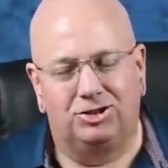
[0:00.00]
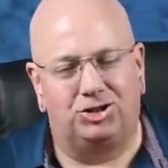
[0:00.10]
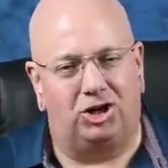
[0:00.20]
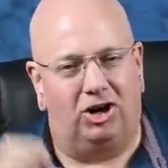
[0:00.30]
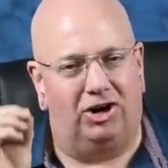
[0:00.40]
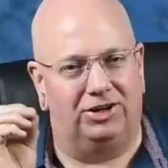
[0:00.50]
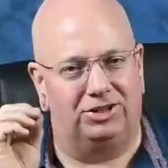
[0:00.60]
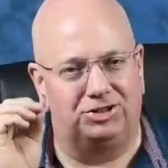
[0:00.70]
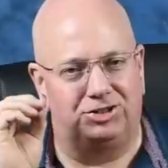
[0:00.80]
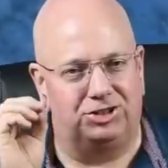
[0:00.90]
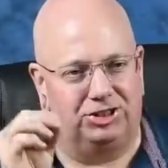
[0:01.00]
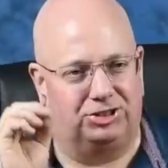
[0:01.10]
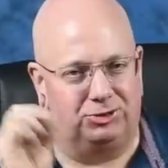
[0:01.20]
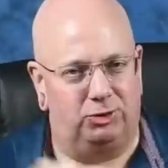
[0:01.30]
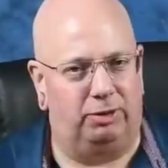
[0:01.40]
John
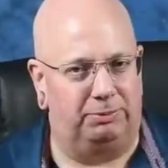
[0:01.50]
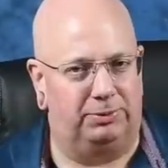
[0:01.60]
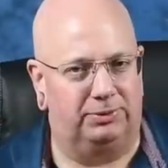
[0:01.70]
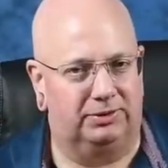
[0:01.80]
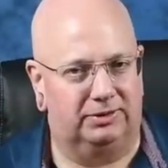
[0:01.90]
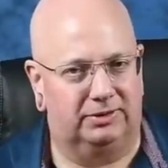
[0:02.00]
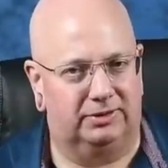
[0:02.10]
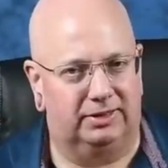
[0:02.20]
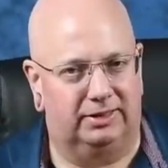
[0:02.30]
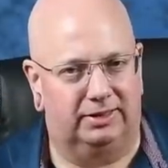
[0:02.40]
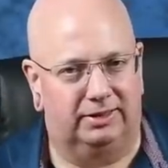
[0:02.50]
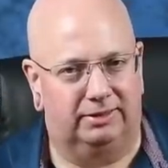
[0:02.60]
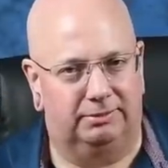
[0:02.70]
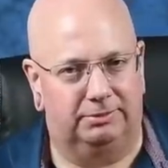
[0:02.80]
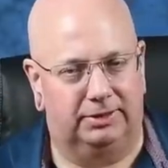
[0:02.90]
G. Trump.
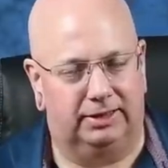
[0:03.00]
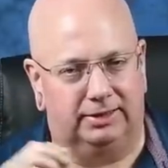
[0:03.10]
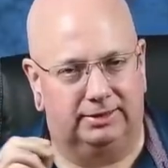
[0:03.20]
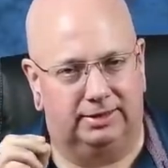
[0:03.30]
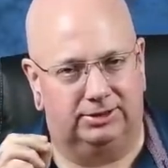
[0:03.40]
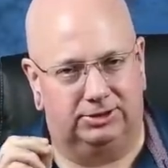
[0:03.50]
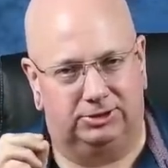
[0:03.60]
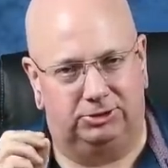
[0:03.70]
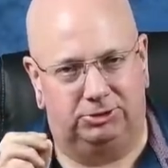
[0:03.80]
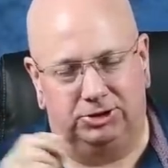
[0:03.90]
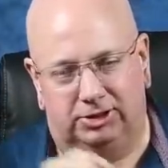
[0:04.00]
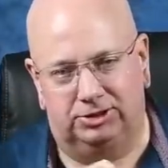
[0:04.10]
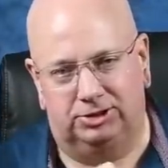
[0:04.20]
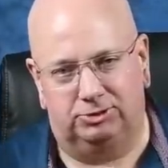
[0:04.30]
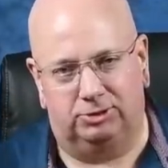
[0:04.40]
Um, Nicholas also knew
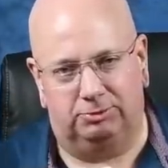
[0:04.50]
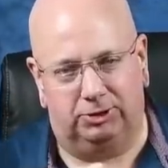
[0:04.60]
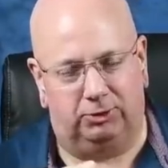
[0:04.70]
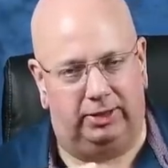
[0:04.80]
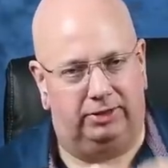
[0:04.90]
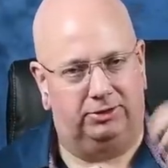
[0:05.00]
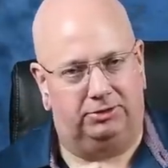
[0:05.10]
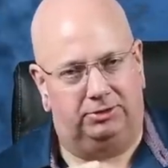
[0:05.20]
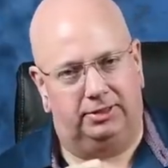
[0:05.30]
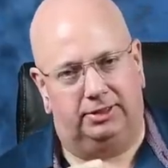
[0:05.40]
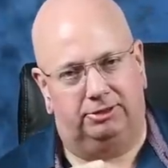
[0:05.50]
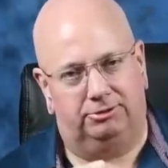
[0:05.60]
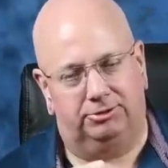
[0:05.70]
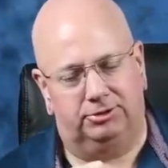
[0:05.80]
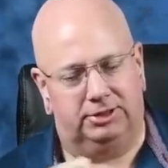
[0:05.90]
John G. Trump, the great uncle
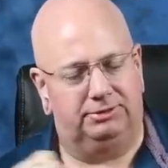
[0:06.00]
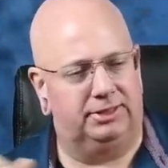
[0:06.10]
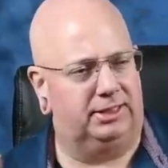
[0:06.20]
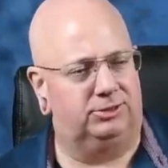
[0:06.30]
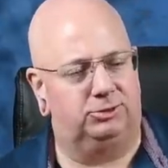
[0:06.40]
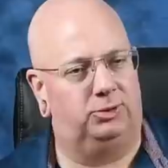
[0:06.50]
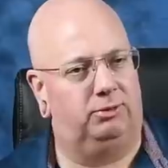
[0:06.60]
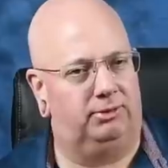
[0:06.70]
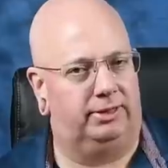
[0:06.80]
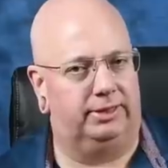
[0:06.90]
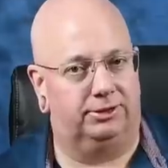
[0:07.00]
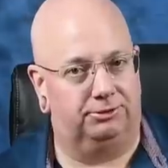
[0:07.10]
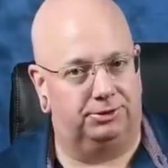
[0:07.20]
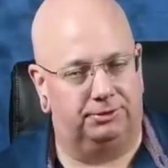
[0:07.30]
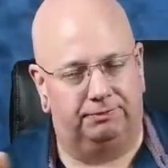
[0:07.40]
of, there's even like a two hour long
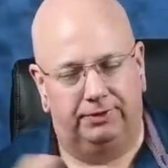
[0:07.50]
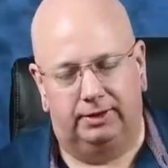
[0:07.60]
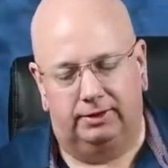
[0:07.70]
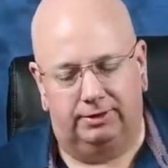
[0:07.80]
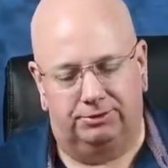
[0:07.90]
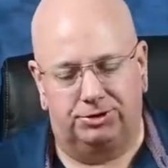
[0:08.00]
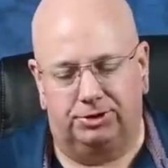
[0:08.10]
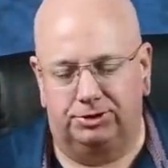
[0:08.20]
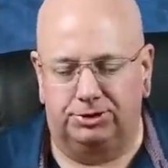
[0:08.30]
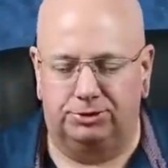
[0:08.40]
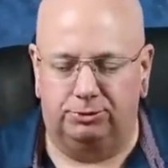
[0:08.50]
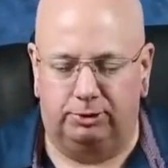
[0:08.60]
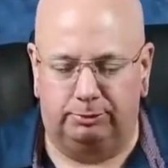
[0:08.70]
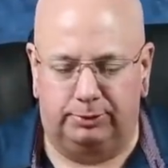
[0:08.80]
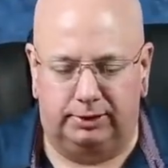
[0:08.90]
interview of John G.
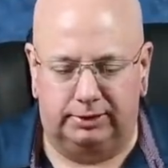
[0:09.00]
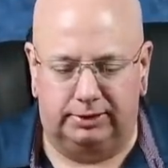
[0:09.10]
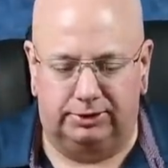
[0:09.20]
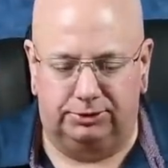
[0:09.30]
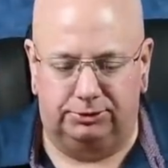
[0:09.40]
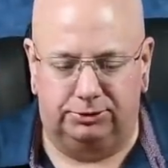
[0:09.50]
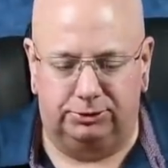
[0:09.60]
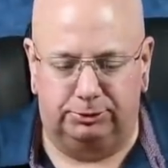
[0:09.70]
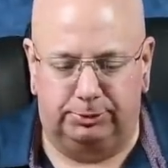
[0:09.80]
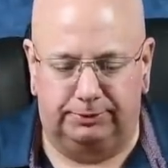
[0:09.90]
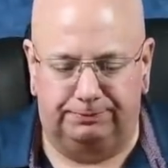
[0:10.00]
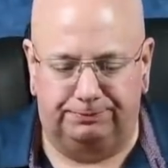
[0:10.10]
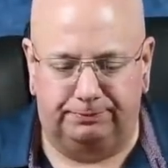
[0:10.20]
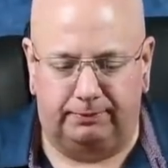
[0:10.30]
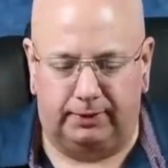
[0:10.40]
Trump on uh, YouTube.
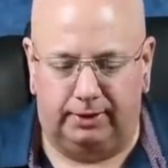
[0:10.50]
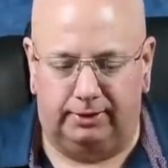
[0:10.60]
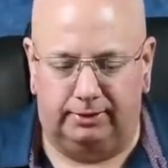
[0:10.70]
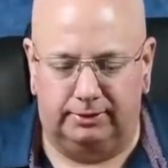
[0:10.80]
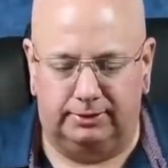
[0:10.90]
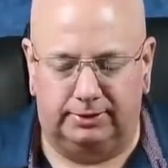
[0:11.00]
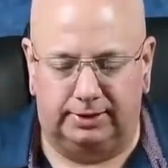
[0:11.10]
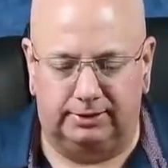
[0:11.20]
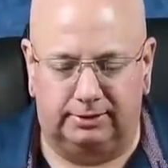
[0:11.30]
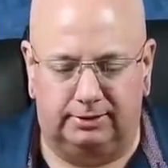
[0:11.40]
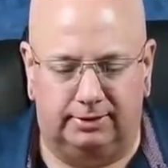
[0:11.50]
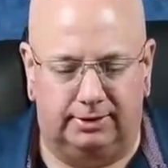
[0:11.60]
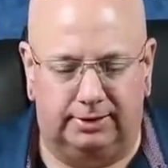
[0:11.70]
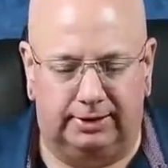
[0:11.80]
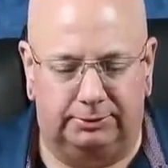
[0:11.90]
Uh, Tesla
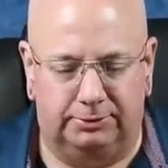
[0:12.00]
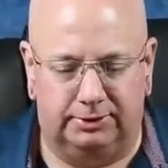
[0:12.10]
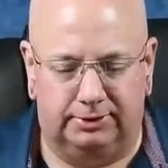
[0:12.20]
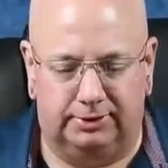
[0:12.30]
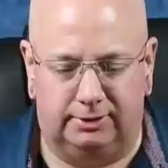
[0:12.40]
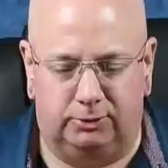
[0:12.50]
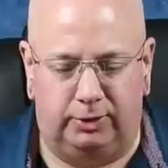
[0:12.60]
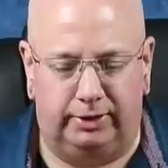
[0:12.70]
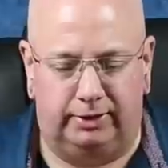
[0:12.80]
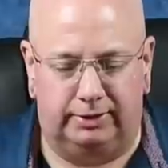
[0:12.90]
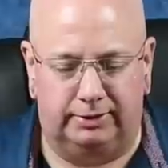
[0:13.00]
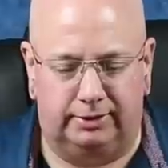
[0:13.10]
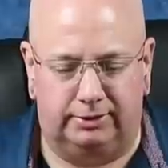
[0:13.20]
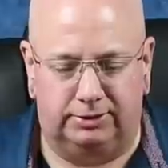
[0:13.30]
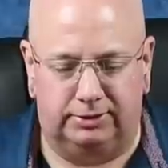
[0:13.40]
thought that he was uh, quite
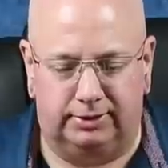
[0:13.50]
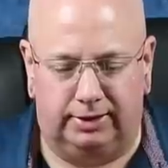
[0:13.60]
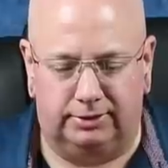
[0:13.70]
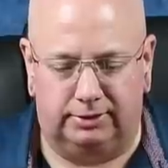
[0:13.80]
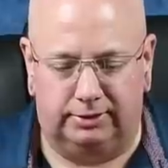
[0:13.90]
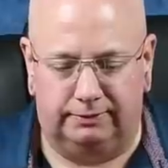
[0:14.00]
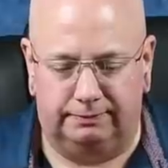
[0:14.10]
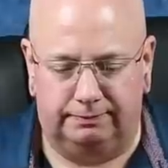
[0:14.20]
unintelligent, actually.